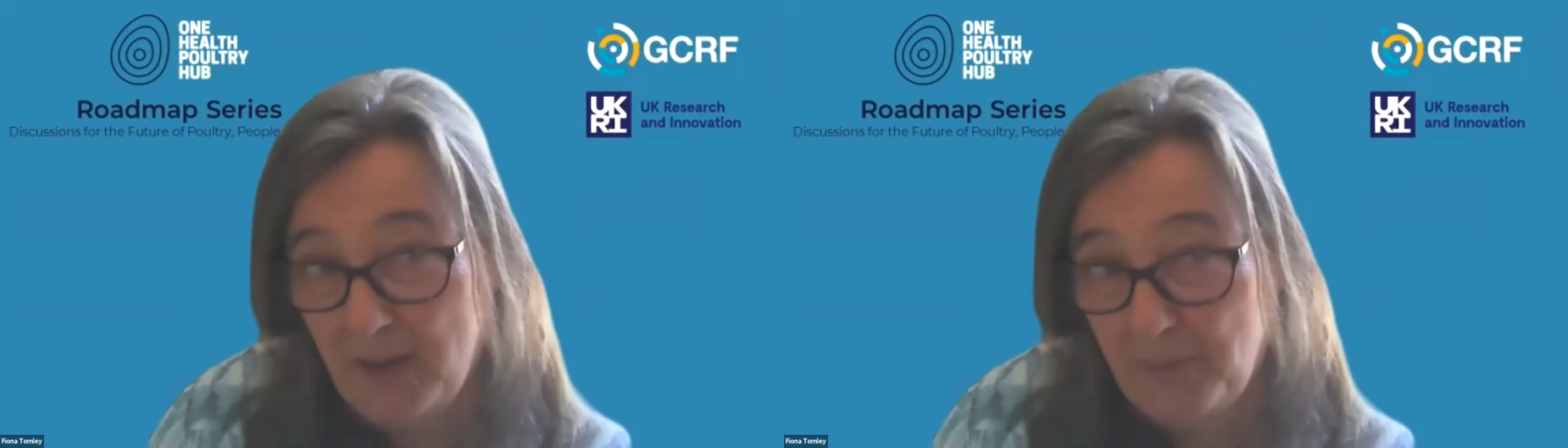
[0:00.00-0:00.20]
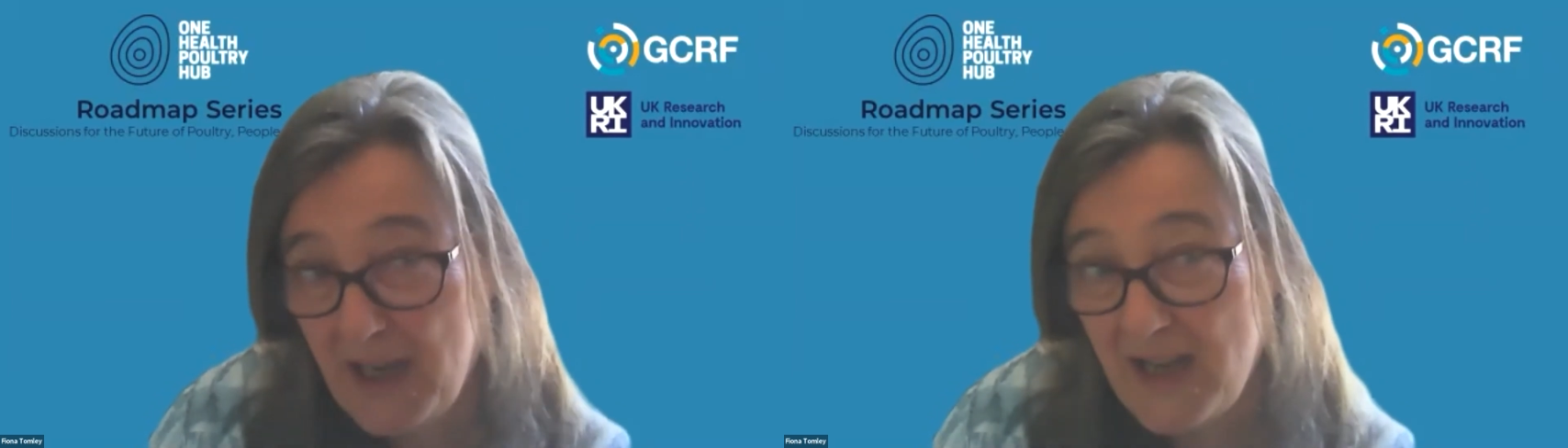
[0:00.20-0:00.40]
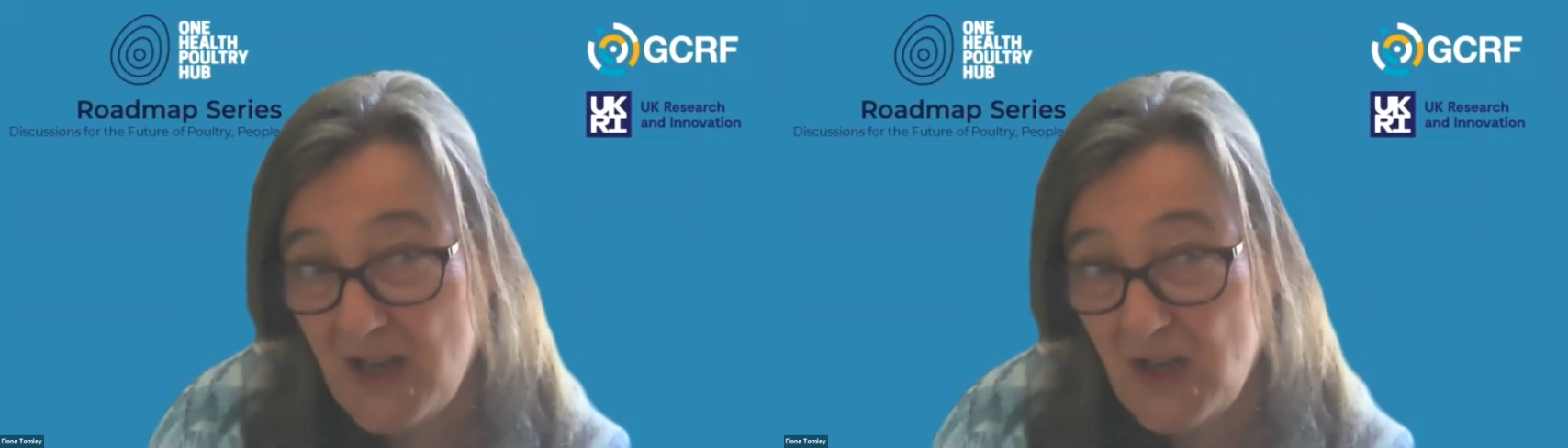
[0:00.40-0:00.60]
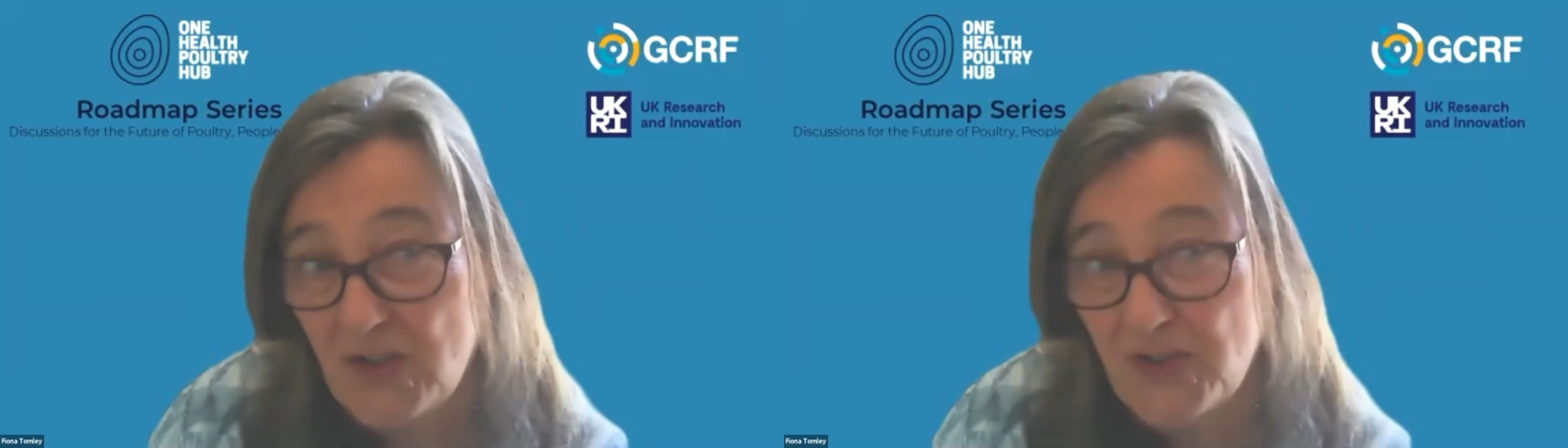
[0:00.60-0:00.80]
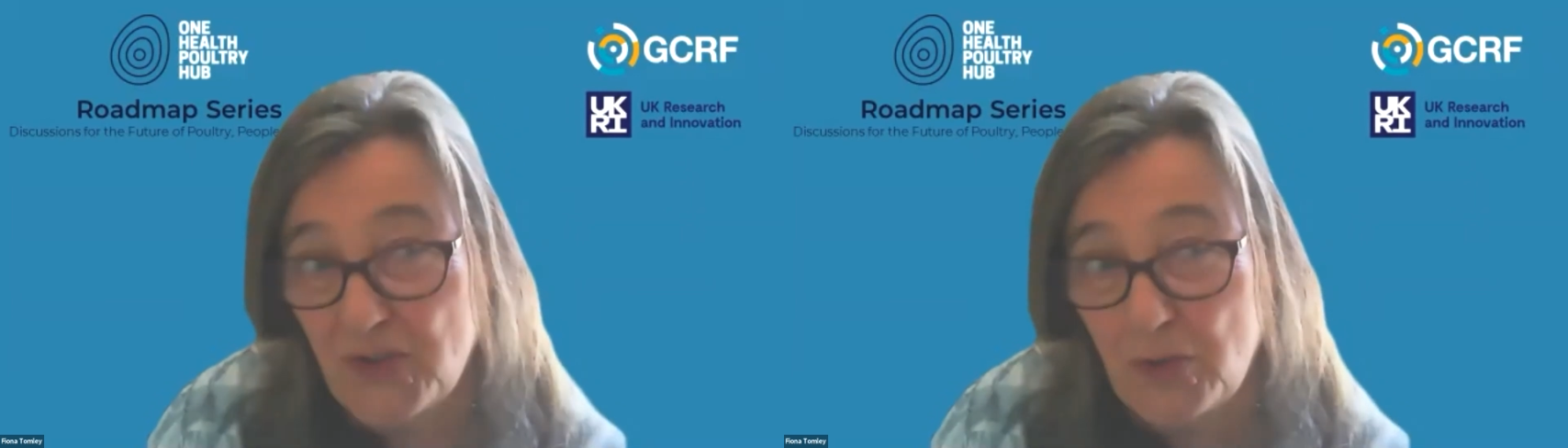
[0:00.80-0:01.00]
play
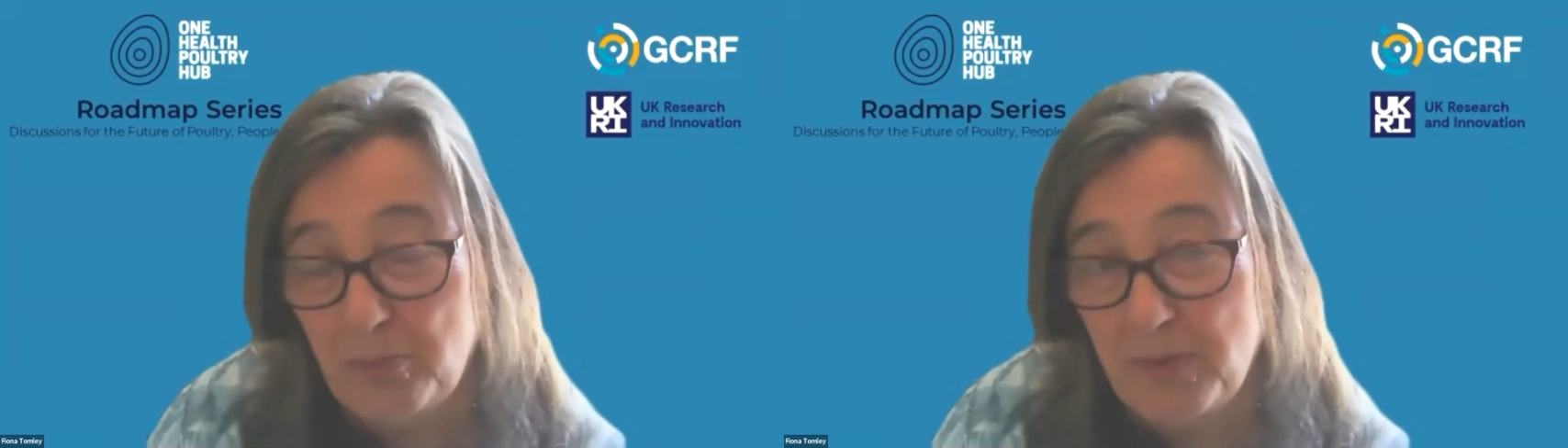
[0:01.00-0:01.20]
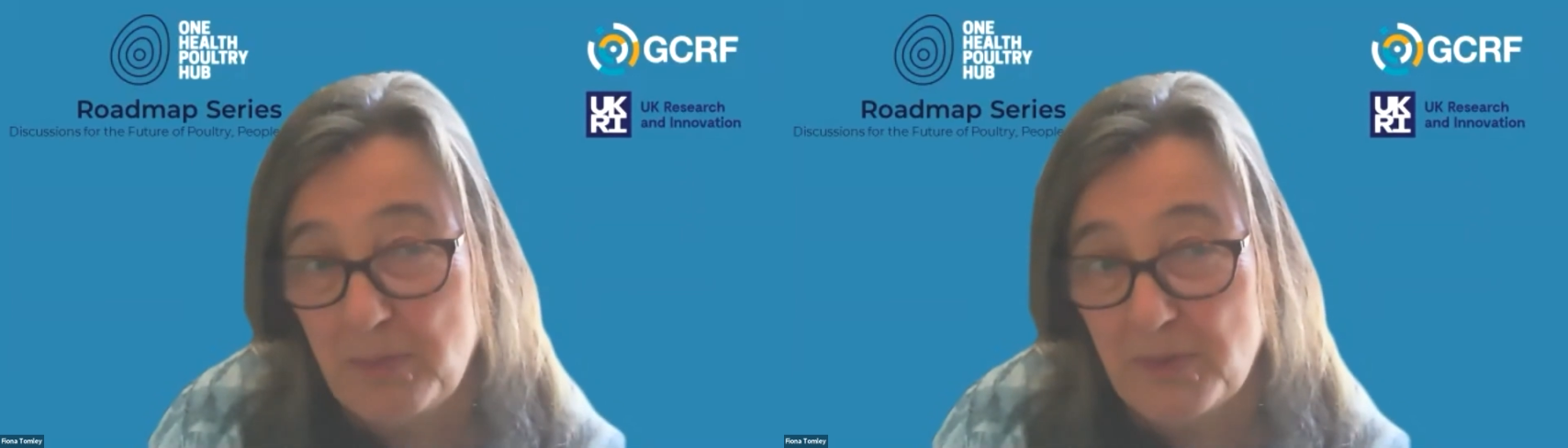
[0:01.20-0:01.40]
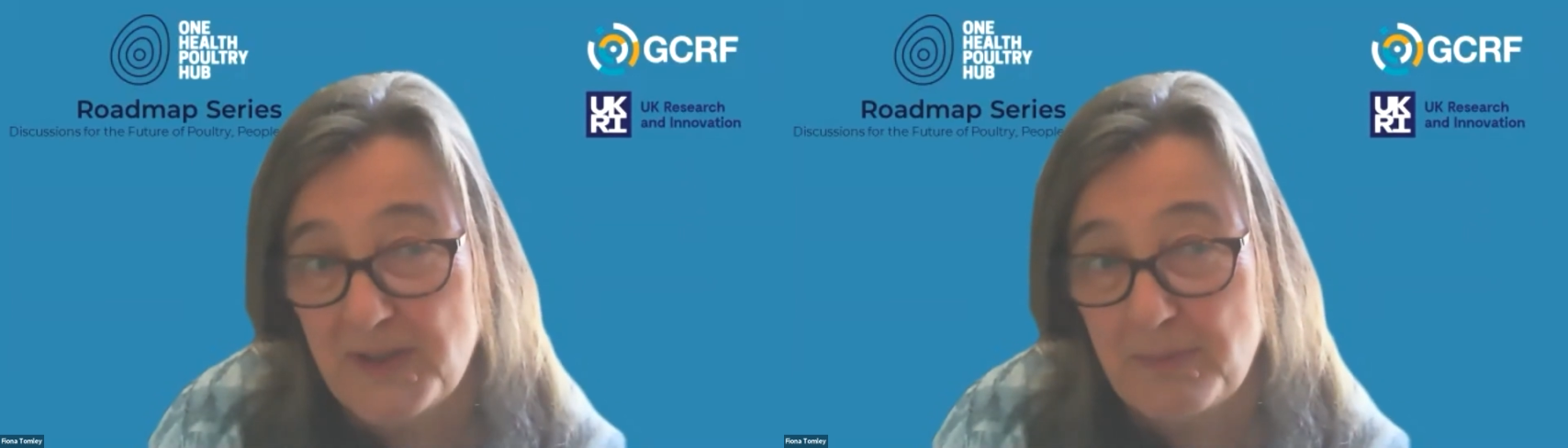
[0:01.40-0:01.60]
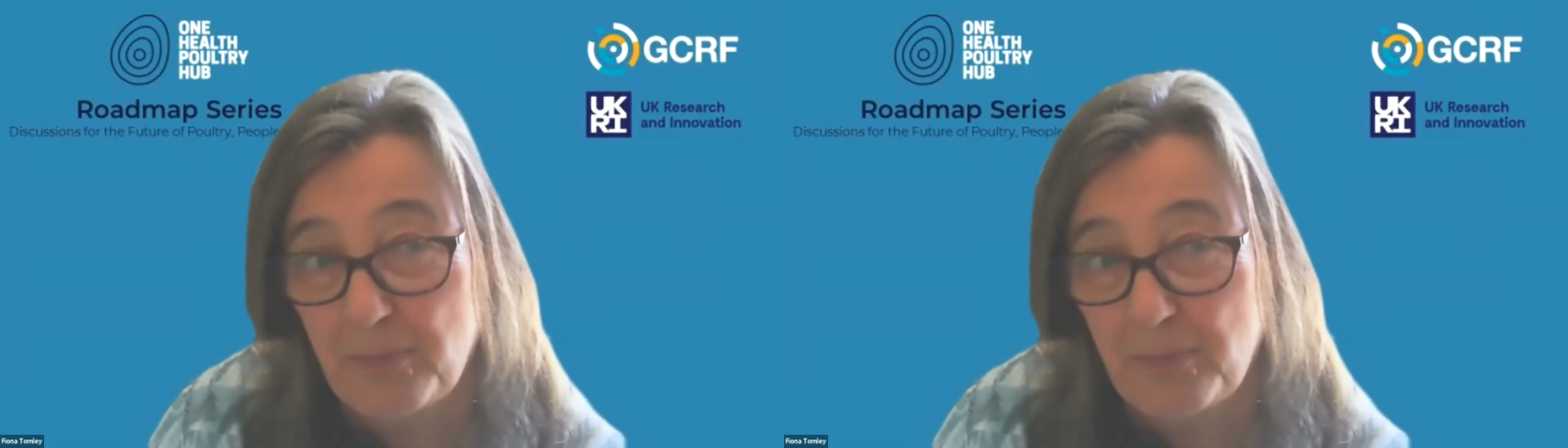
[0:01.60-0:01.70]
into people's